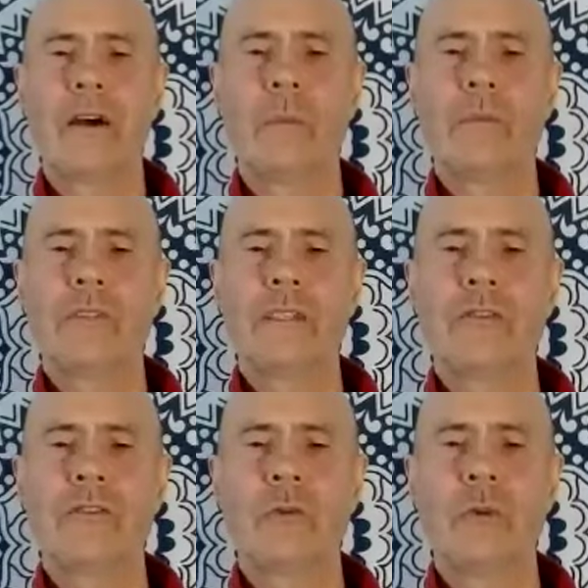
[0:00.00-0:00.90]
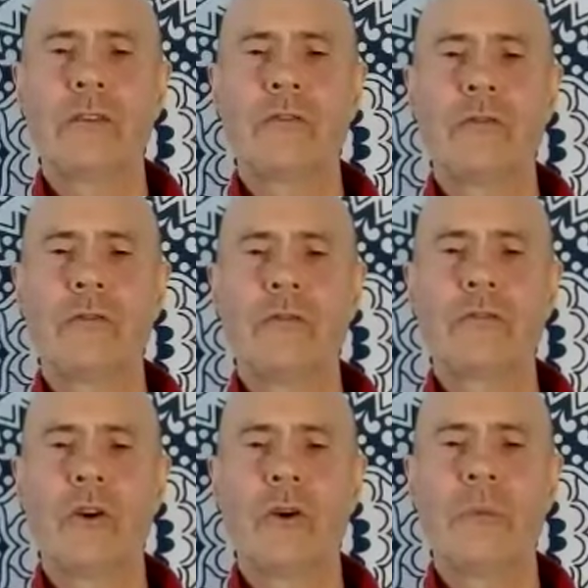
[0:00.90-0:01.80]
comes into it through the
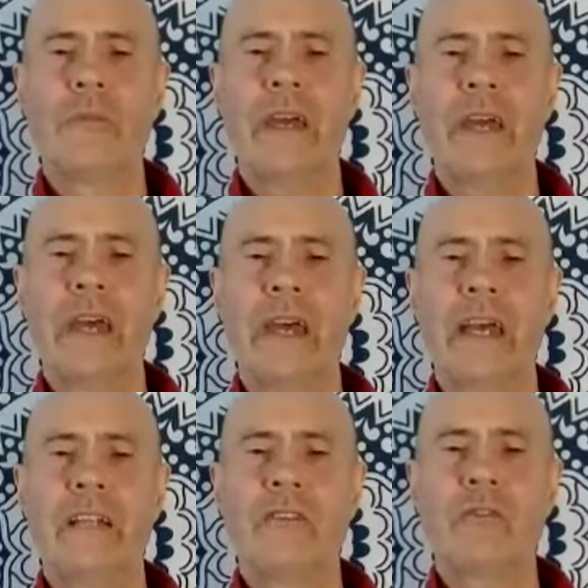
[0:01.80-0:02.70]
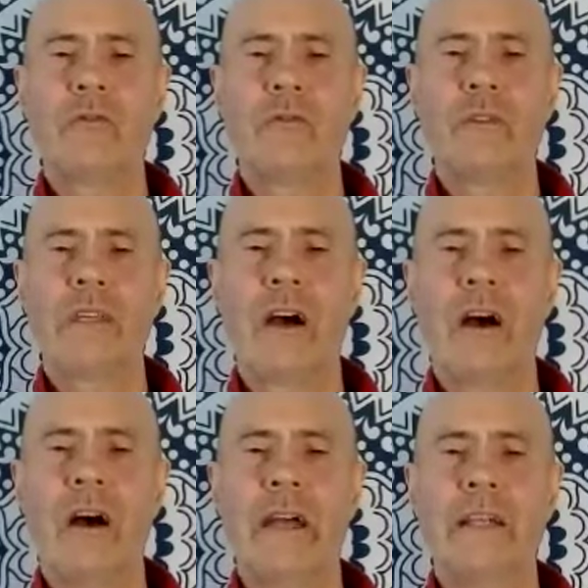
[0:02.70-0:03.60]
top of the head, through the
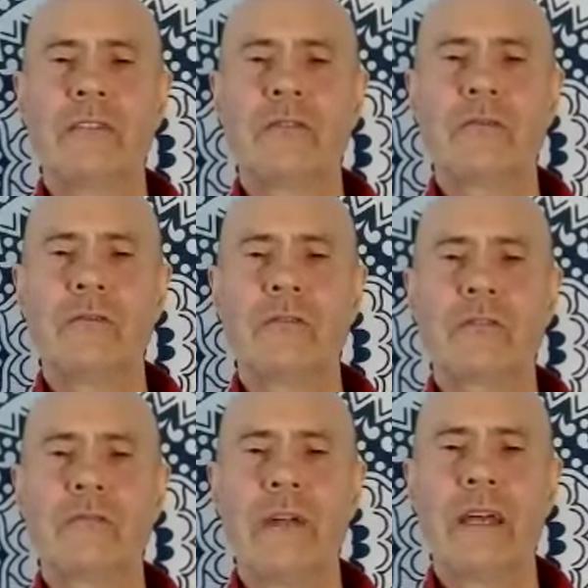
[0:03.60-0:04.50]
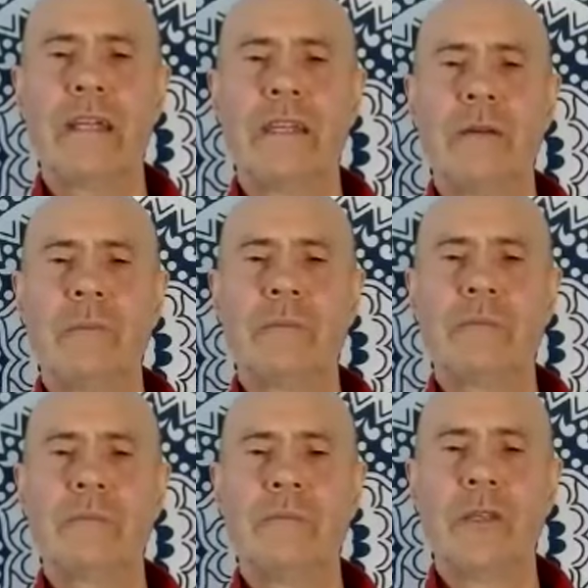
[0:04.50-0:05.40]
eyes, through the cranium.
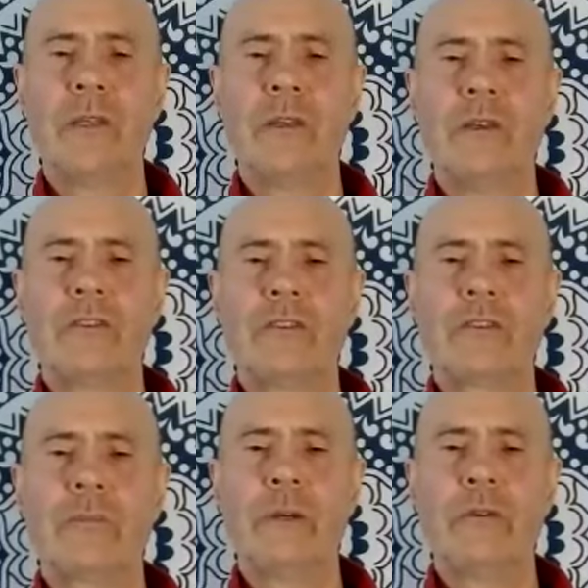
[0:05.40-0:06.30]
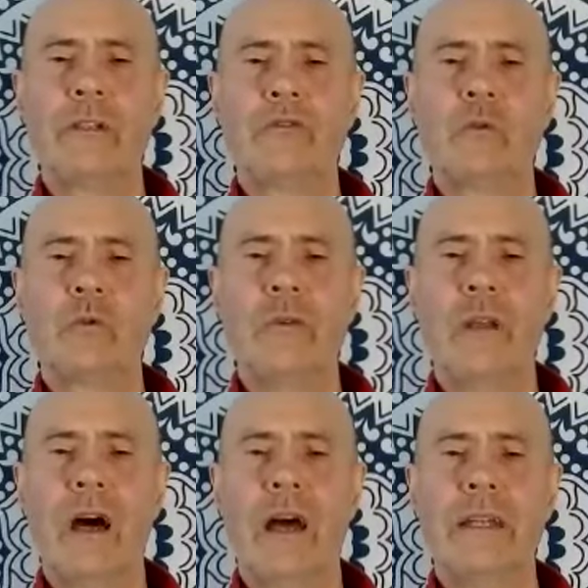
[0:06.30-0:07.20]
Spiritual
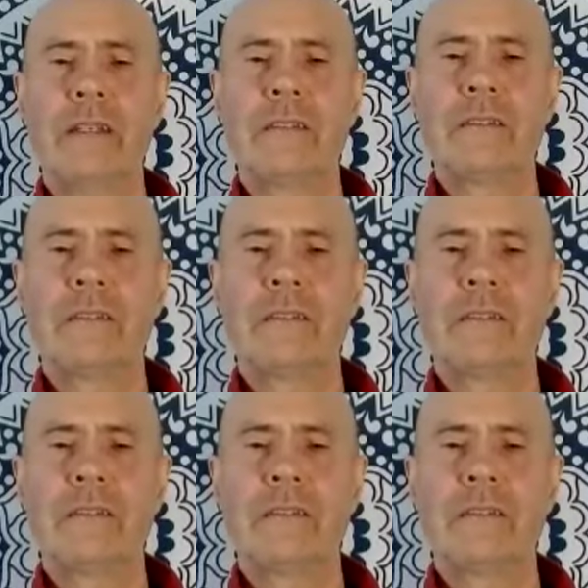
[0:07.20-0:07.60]
light